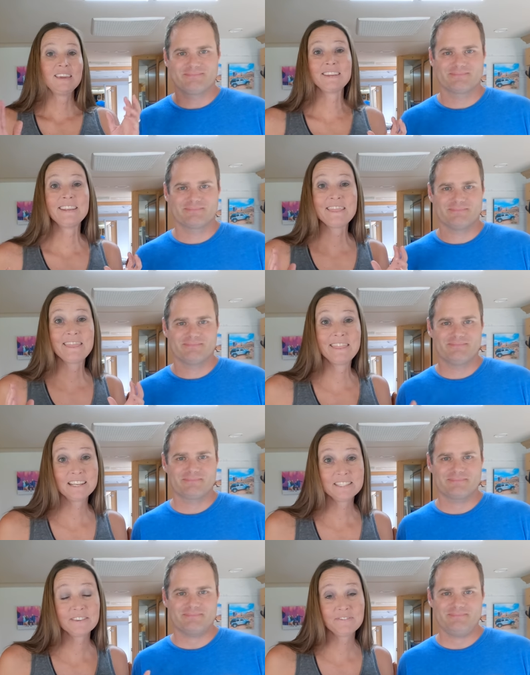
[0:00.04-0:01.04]
Speaker 1: in
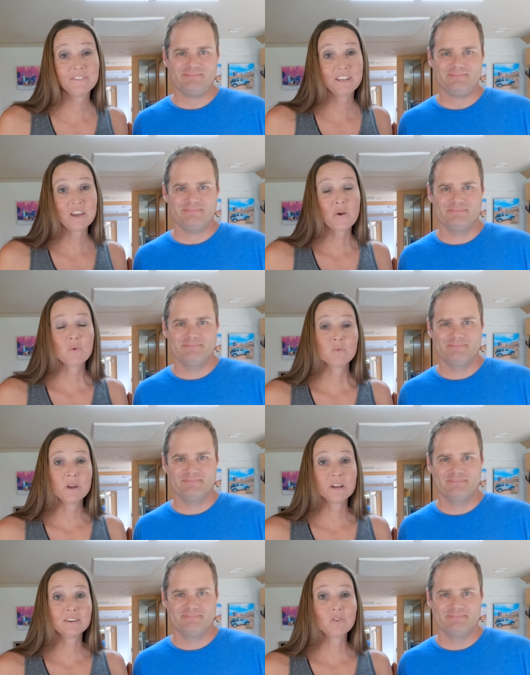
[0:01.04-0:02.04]
this video,
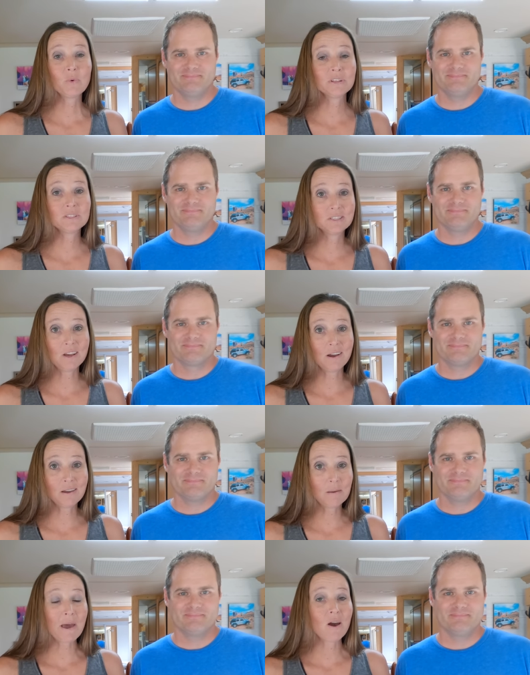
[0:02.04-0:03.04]
we're going to
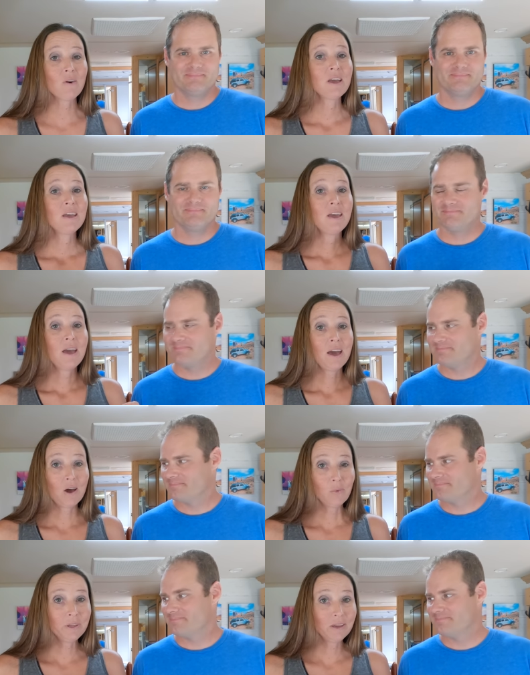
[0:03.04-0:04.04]
talk about
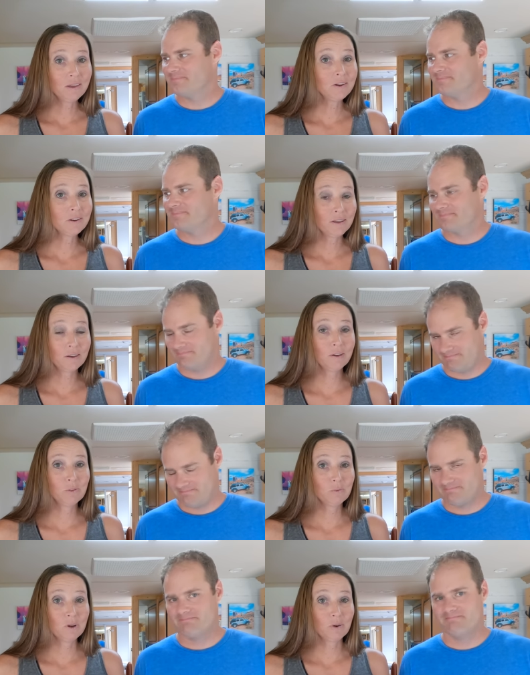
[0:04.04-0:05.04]
how we get internet
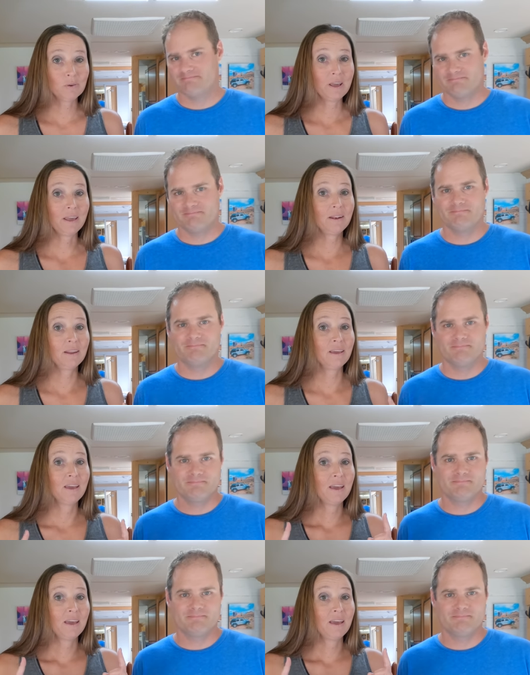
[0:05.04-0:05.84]
on the road and